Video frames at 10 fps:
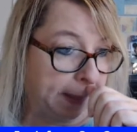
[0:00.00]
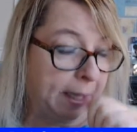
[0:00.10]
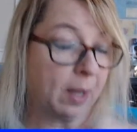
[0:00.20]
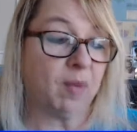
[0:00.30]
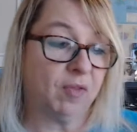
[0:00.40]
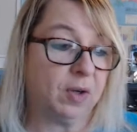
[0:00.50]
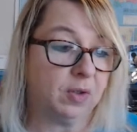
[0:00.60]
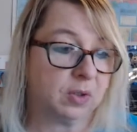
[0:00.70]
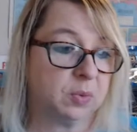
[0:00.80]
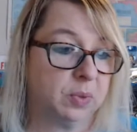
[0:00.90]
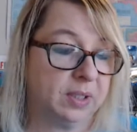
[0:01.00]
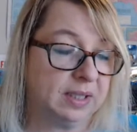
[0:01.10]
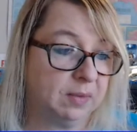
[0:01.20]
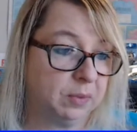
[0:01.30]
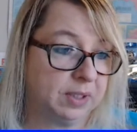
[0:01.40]
help folks
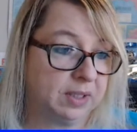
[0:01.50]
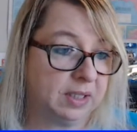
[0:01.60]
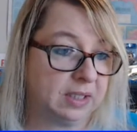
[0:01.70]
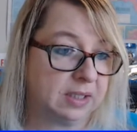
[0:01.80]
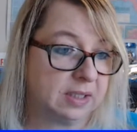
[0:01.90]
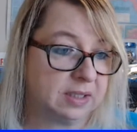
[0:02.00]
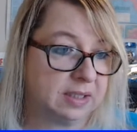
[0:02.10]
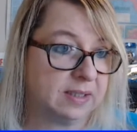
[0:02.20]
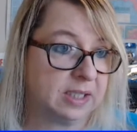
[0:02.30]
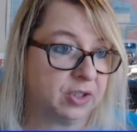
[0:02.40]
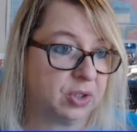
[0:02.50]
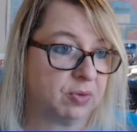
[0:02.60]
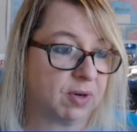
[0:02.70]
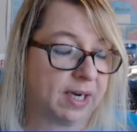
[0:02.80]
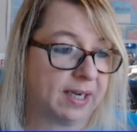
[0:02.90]
with this decision
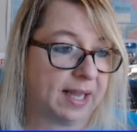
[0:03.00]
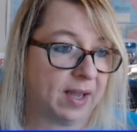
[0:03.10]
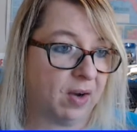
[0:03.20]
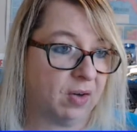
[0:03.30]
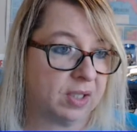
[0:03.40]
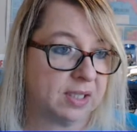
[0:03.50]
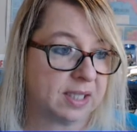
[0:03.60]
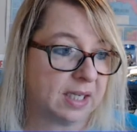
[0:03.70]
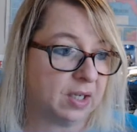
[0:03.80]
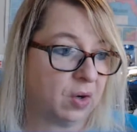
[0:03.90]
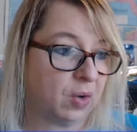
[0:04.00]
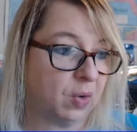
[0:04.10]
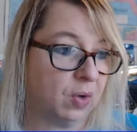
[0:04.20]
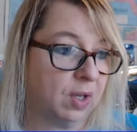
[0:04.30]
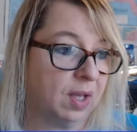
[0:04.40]
right now, because I
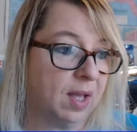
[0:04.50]
know